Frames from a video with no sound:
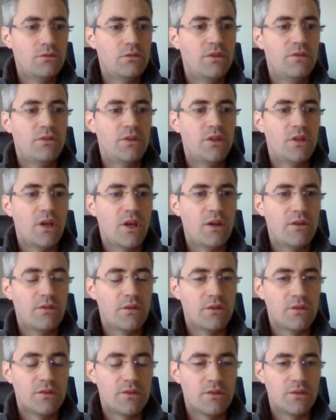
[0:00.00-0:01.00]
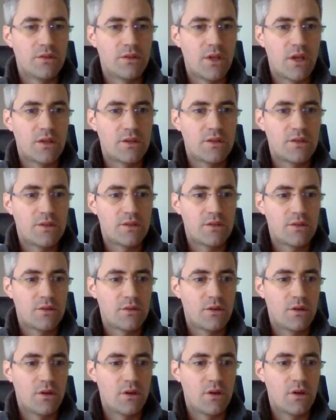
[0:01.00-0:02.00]
within events. So that's
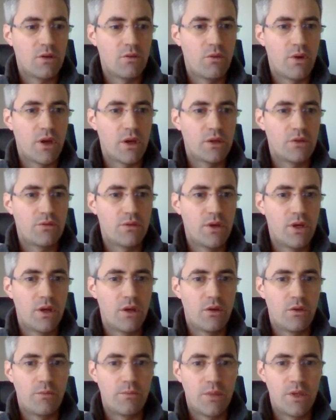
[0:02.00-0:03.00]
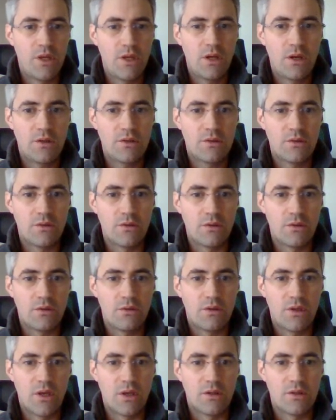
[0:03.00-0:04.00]
where it will appear. So
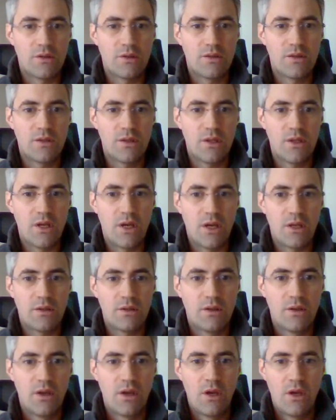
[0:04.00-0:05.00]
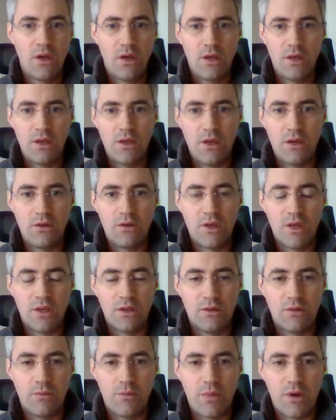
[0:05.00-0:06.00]
you can see that here you
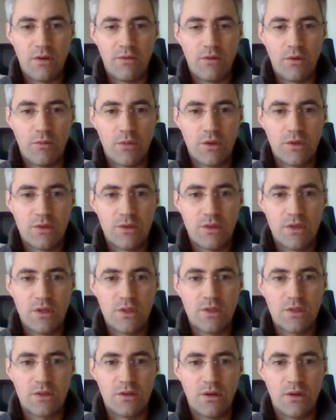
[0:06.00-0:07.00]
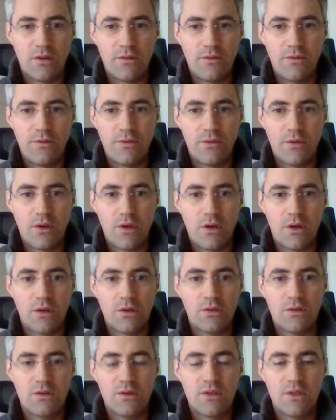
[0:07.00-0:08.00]
get the performances of
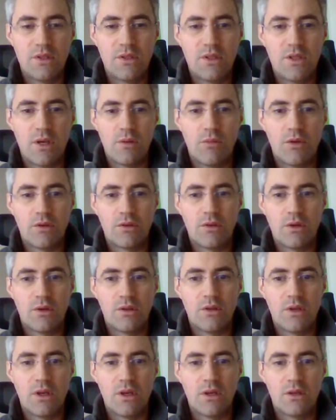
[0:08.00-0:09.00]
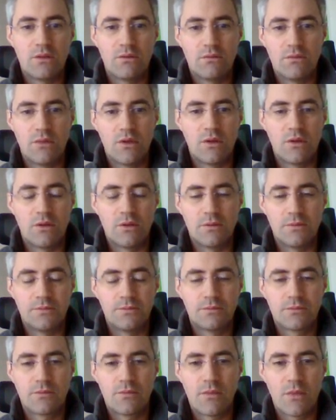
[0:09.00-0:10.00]
the CTA button and the,
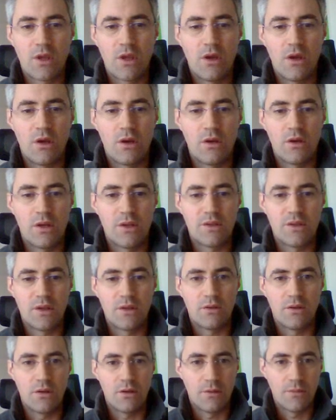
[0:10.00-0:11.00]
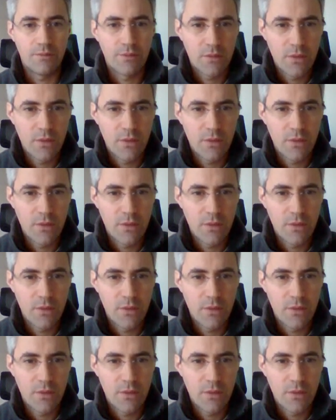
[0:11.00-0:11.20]
let's say the